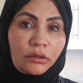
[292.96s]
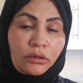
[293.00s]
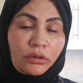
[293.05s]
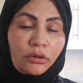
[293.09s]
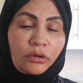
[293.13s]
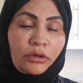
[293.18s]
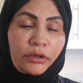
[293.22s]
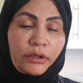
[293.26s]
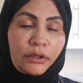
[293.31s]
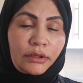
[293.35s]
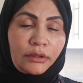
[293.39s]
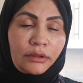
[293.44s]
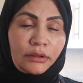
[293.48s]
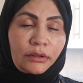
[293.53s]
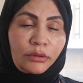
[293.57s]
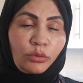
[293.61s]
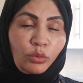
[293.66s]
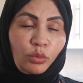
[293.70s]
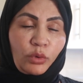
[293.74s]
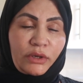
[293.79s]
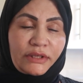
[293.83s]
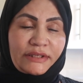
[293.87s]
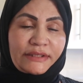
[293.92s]
oil
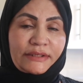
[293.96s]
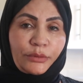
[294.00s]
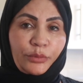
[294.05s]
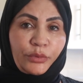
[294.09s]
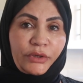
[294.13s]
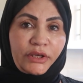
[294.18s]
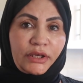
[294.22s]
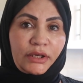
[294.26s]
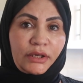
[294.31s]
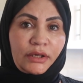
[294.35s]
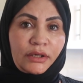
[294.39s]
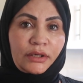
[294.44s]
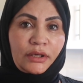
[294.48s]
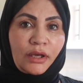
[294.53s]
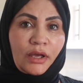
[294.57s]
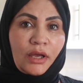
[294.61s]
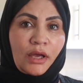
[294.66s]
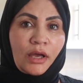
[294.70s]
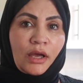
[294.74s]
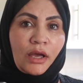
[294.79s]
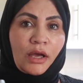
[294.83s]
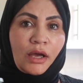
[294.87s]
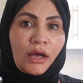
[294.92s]
once a week.
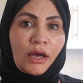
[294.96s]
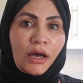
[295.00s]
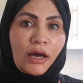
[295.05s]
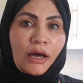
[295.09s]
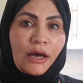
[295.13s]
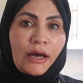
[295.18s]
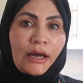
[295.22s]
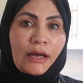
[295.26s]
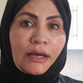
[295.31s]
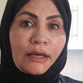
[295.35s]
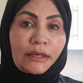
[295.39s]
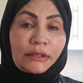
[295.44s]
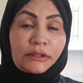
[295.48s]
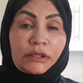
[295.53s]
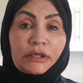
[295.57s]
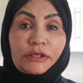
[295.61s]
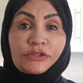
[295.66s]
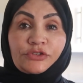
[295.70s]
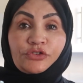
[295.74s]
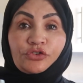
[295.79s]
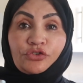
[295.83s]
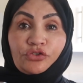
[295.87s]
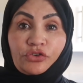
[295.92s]

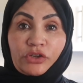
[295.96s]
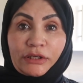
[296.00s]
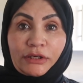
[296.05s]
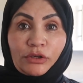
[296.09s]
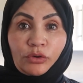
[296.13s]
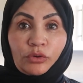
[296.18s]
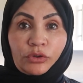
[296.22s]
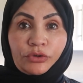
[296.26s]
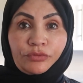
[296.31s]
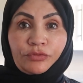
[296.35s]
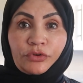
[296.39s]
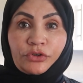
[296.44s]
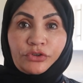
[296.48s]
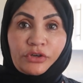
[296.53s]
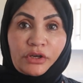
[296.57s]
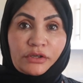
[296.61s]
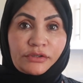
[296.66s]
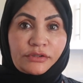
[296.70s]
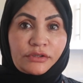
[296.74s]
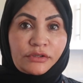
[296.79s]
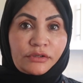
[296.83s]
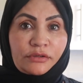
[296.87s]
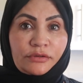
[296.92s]
It's really good for
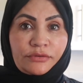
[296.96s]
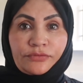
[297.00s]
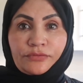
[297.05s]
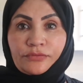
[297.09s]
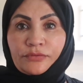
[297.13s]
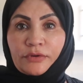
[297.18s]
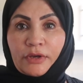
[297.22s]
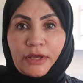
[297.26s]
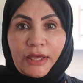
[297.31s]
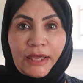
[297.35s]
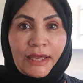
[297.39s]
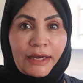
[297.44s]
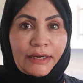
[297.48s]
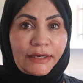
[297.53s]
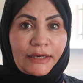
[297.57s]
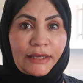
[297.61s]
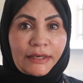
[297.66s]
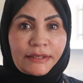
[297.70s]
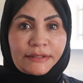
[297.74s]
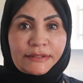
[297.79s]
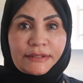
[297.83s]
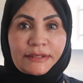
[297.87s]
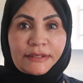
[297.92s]
dandruff, head
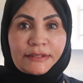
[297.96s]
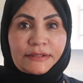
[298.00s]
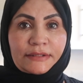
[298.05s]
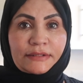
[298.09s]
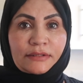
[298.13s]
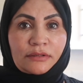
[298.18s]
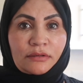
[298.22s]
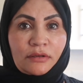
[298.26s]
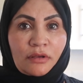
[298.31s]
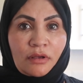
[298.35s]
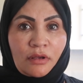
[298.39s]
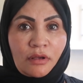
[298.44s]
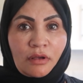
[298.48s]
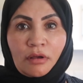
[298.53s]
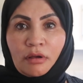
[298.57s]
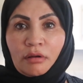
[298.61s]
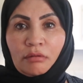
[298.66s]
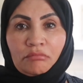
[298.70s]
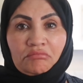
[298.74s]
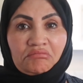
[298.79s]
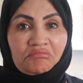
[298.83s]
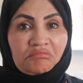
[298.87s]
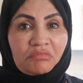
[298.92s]
lice,
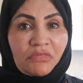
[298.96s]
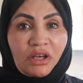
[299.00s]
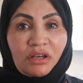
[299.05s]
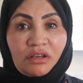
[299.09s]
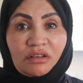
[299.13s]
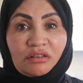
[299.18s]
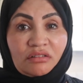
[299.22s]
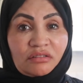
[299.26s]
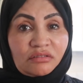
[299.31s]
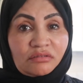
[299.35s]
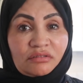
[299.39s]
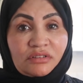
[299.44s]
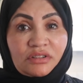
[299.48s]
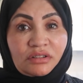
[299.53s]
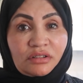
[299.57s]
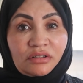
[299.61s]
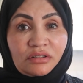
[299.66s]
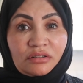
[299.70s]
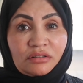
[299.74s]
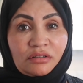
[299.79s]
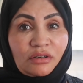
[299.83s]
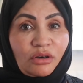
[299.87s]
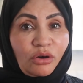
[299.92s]
and
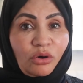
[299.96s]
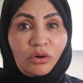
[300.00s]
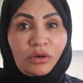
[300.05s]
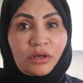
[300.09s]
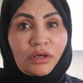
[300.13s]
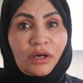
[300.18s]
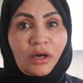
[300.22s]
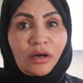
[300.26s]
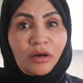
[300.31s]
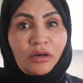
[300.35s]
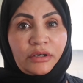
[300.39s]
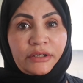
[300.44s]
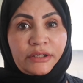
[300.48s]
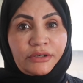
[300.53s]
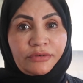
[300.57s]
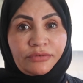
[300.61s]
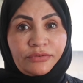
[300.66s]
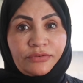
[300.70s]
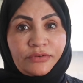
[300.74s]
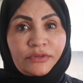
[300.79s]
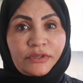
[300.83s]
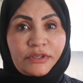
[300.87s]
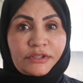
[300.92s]
all kind of
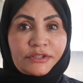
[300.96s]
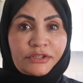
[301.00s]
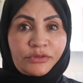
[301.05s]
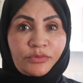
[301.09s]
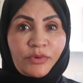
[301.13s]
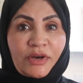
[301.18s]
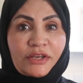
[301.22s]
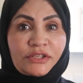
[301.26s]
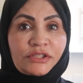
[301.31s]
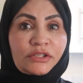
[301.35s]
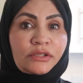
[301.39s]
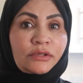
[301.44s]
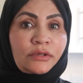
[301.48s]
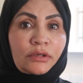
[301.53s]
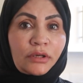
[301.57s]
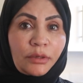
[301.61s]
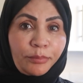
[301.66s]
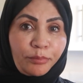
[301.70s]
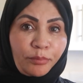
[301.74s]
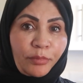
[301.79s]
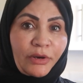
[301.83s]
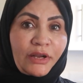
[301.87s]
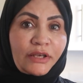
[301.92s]
disadvantage
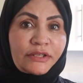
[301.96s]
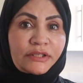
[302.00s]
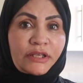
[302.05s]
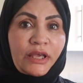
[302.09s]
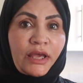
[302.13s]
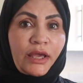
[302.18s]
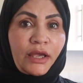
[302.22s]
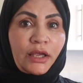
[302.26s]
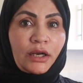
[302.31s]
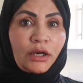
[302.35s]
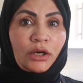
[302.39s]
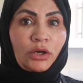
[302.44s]
plus hair